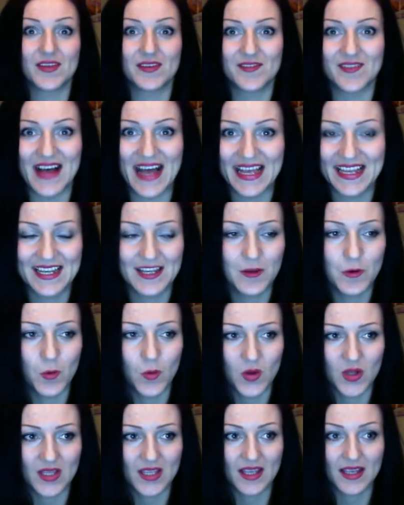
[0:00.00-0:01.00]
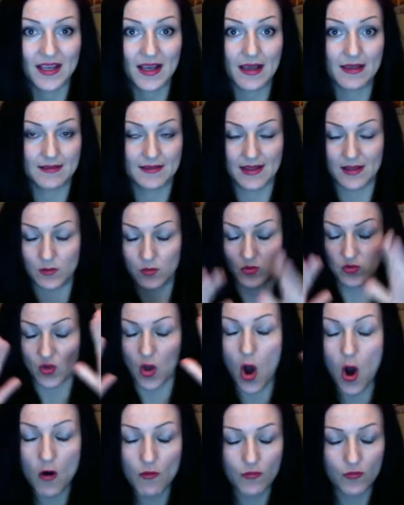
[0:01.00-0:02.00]
is finally working, guys! That was
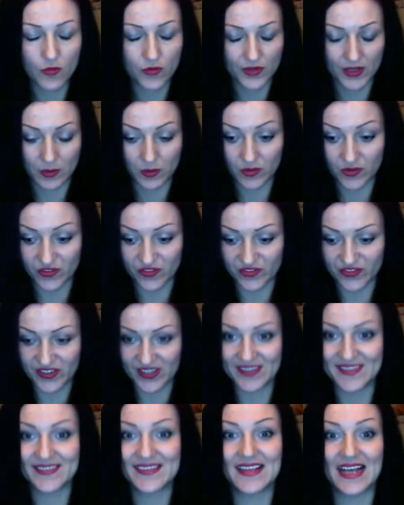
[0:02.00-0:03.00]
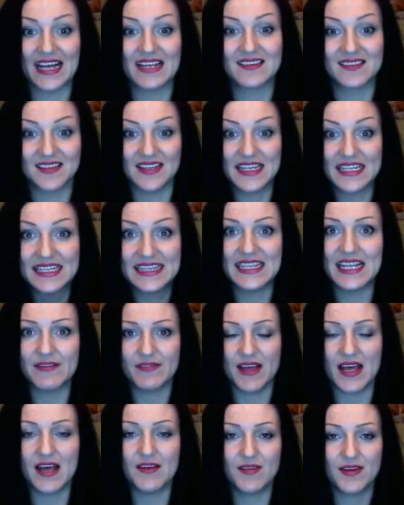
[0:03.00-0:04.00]
awful, that was disgusting!
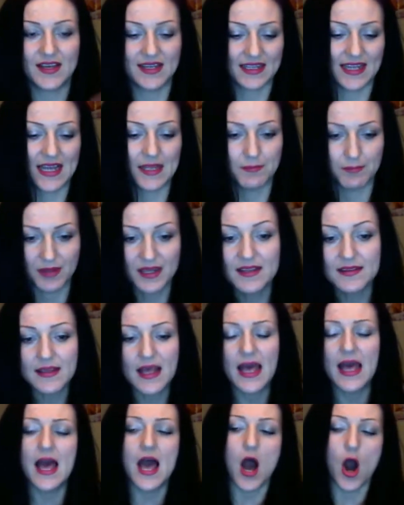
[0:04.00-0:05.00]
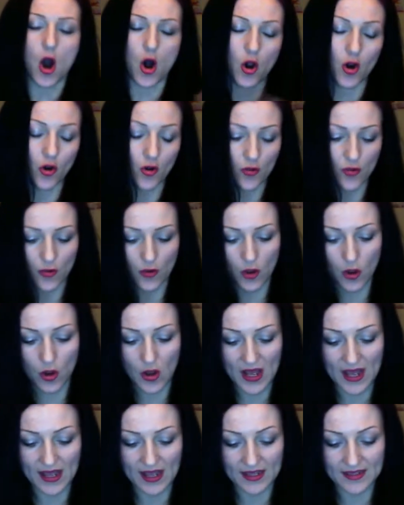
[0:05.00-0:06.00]
Never ever again, please! Although
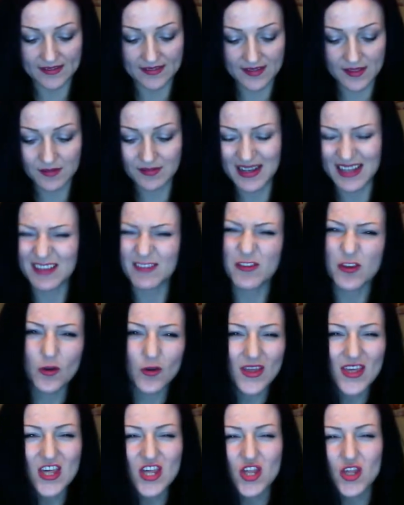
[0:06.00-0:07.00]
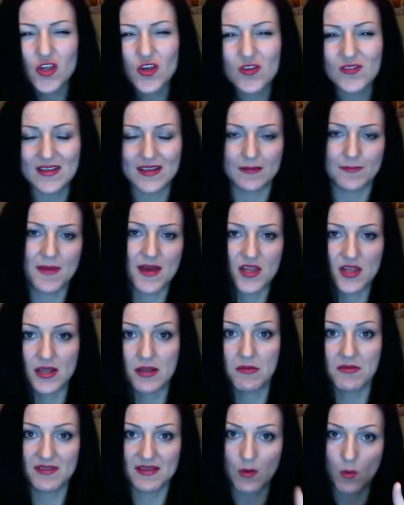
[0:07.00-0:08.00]
I still got few issues,
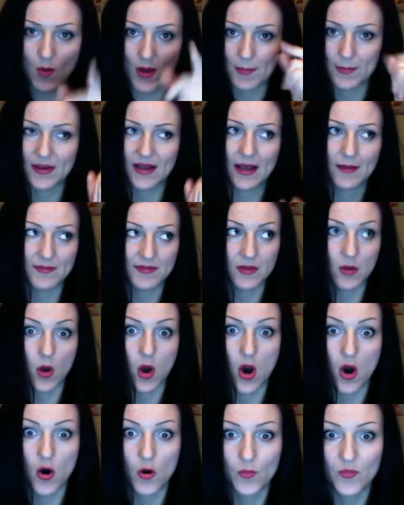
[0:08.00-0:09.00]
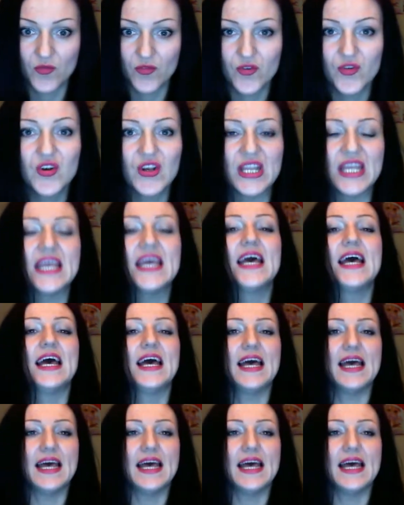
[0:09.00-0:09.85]
especially with the webcam, so hopefully